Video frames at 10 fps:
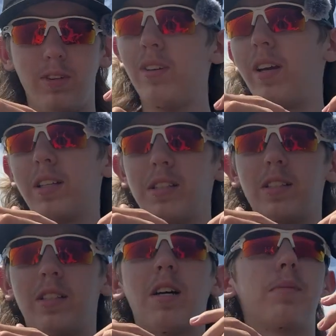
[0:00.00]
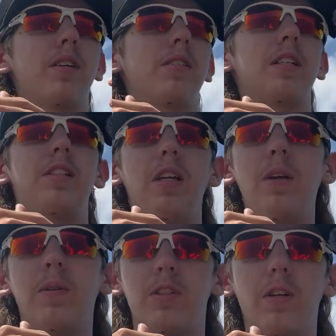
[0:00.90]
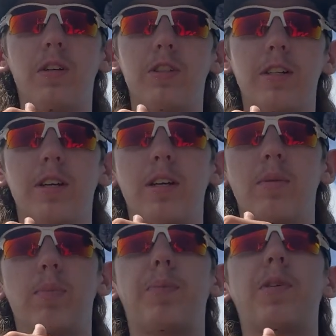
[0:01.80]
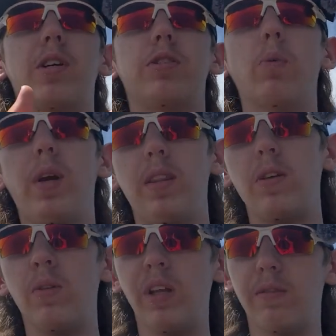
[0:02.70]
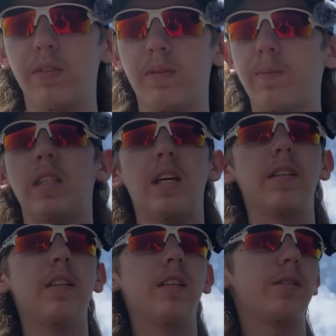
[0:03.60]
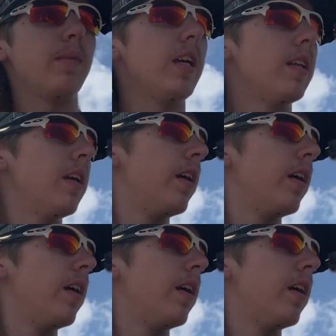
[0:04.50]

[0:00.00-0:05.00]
your necklace, not because they see you in church, but because of the way that you live. Now, that doesn't mean,